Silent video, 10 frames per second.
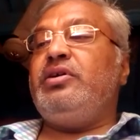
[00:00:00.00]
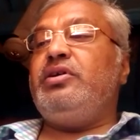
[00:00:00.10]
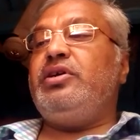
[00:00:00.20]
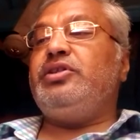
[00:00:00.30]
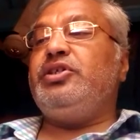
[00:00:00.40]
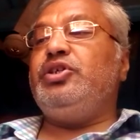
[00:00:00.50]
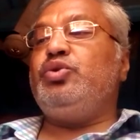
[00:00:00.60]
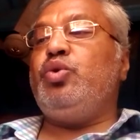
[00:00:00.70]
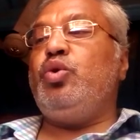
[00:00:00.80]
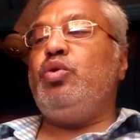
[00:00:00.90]
Earth is
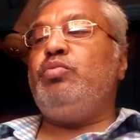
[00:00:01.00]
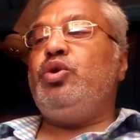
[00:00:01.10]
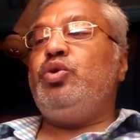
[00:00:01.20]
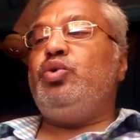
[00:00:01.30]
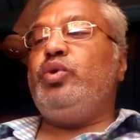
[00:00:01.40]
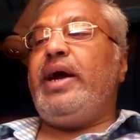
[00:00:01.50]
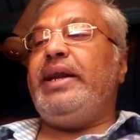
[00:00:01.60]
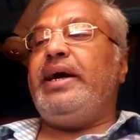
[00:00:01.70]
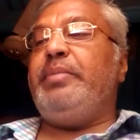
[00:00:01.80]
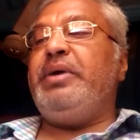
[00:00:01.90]
home to
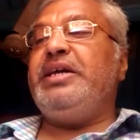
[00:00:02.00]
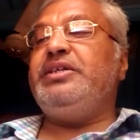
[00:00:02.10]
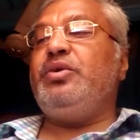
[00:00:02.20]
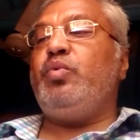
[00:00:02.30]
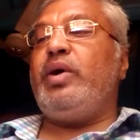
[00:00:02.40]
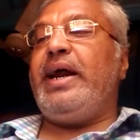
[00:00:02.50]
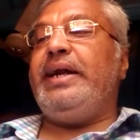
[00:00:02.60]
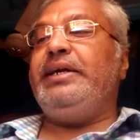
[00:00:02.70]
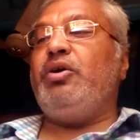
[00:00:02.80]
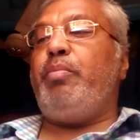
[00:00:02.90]
an amazing
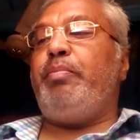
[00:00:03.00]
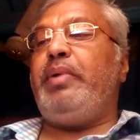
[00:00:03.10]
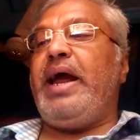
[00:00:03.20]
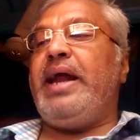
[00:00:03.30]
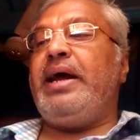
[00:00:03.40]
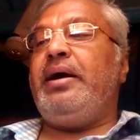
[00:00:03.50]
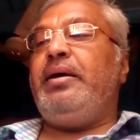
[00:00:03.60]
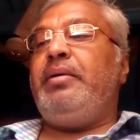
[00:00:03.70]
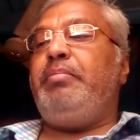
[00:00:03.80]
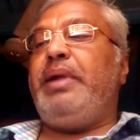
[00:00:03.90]
variety of
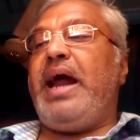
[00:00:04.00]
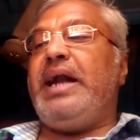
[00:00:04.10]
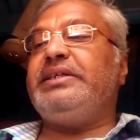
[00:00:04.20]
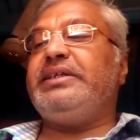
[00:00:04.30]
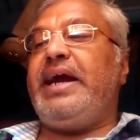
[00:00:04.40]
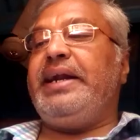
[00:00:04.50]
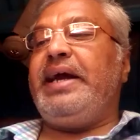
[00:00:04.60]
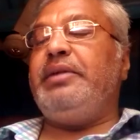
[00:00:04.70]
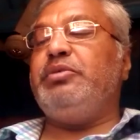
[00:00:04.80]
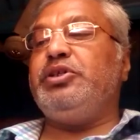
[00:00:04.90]
plants and
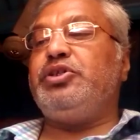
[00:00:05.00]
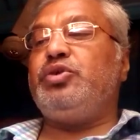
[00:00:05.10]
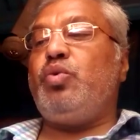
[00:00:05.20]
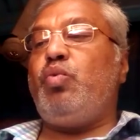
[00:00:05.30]
animals.